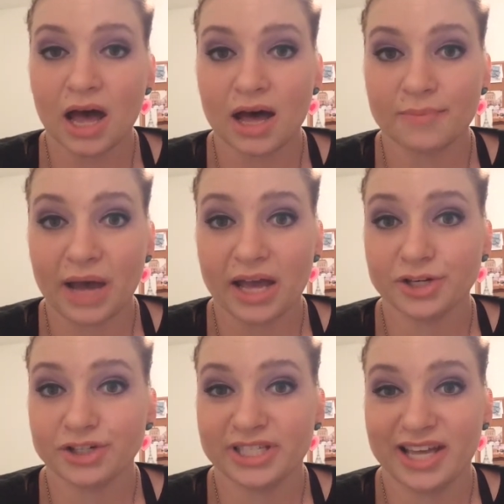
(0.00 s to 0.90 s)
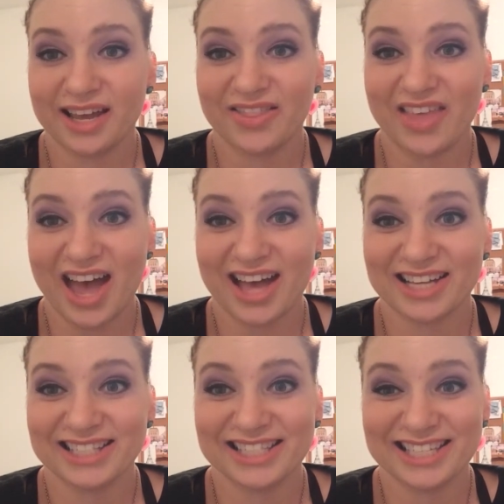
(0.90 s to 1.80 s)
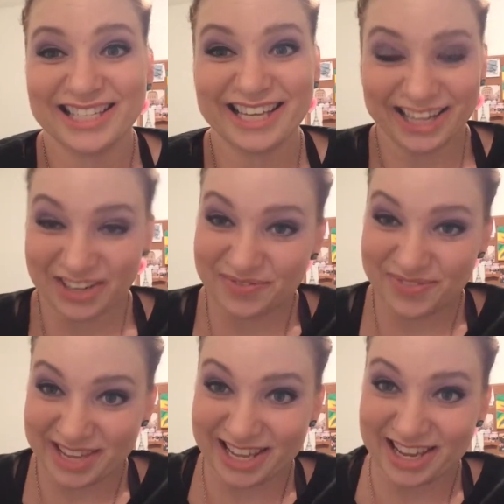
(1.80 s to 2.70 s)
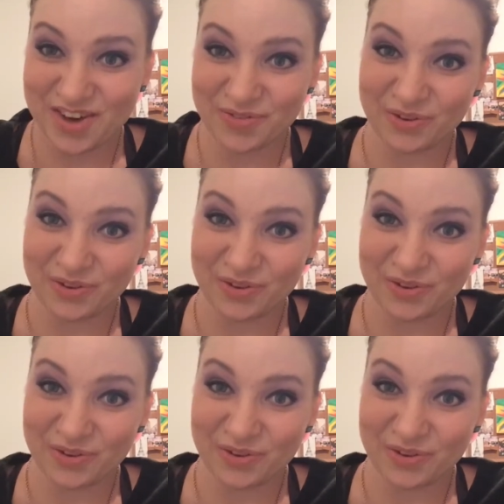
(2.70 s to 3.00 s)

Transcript: I understand that it can be